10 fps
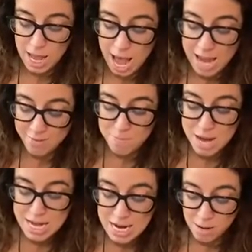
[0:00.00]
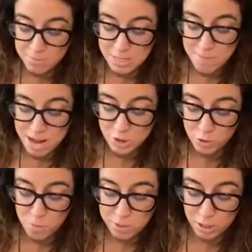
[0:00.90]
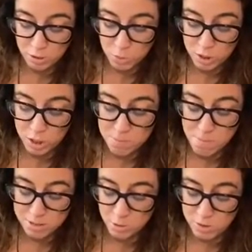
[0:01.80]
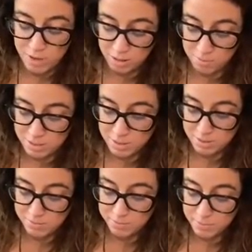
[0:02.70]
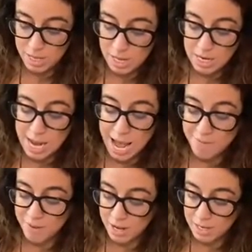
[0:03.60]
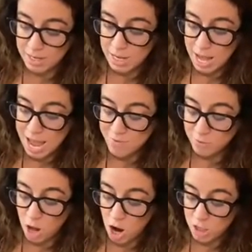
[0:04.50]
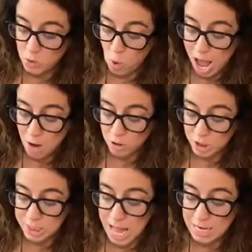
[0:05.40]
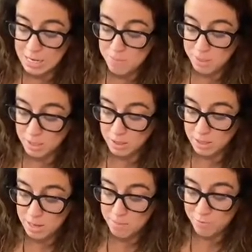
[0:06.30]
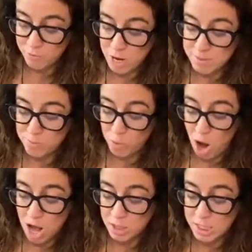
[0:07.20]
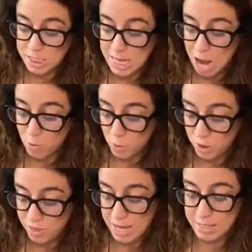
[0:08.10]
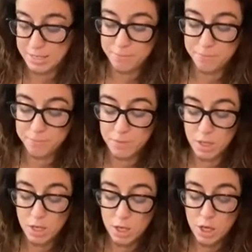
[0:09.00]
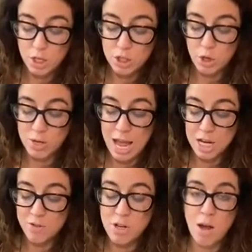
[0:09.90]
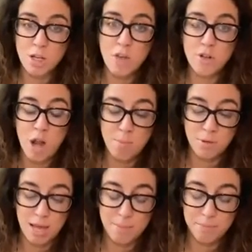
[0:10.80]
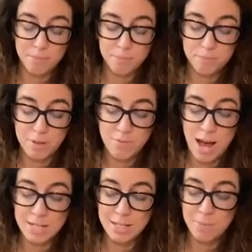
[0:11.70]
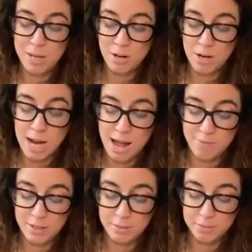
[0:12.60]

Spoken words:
I have medium, symmetrical build with good muscle development. Kapha, I have large, round, or stocky build. My frame is broad, stout, or thick. So again, you have to number them. Vata, Pitta, or Kapha.